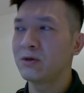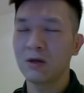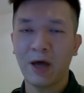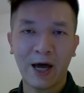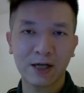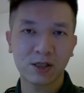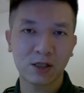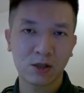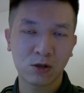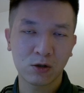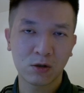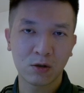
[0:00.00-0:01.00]

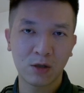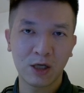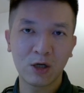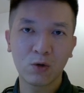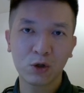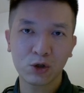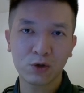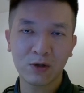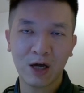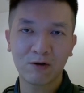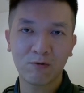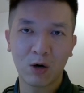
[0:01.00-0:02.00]
x equals to
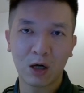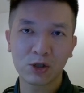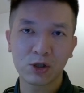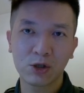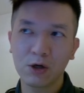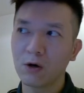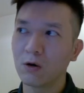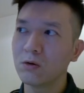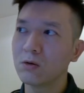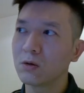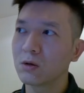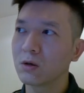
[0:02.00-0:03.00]
negative 1 still
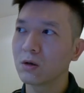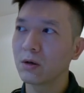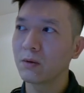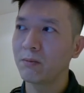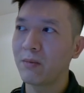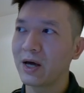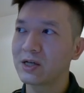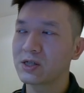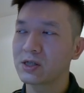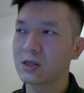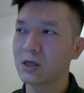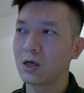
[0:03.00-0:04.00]

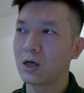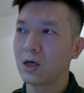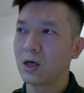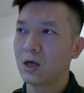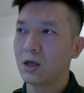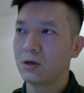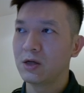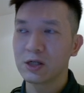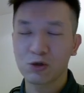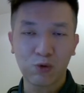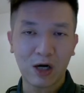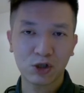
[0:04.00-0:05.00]
makes
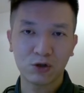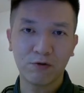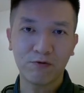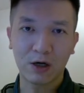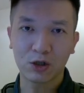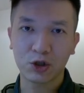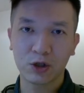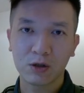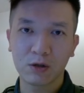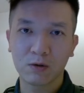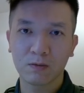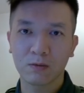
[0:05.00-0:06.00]
this rational function
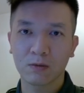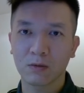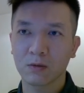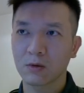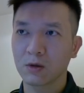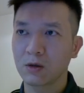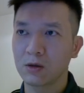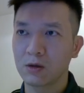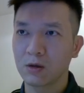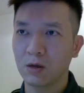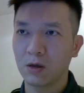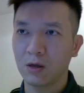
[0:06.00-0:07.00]

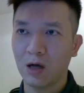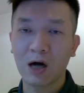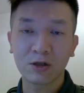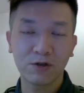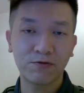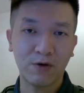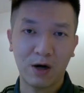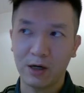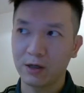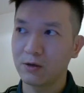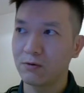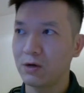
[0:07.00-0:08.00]
undefined,
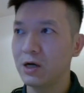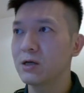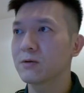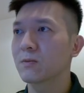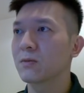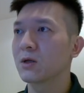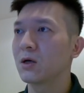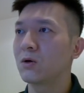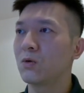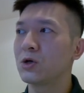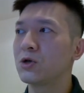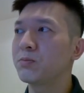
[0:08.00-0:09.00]
right?
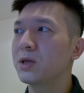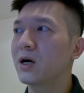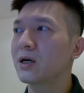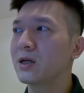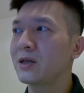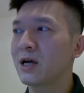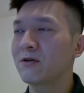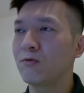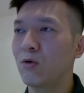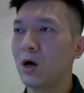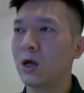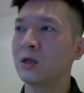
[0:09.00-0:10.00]
When you plug in negative
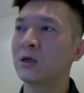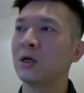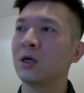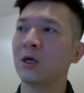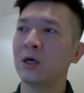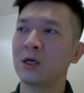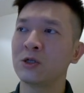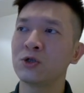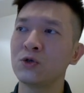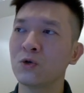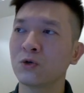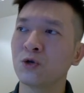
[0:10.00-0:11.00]
1 into
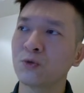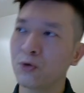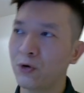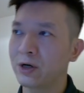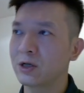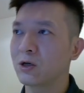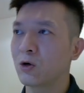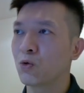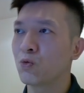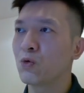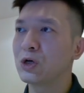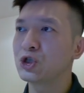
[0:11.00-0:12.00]
your numerator
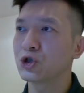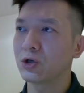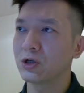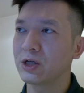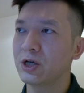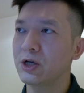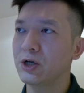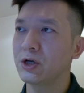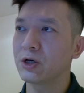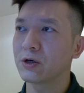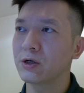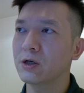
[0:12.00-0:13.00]
originally
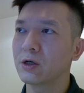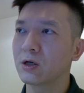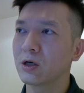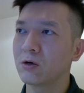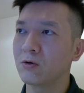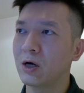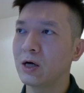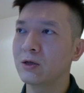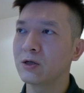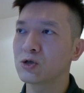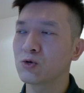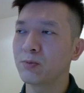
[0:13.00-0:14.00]
here, right,
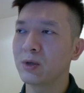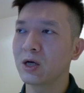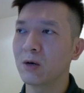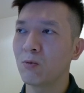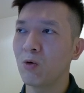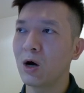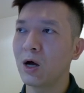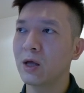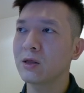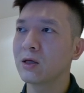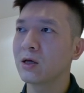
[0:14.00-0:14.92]
this will become 1,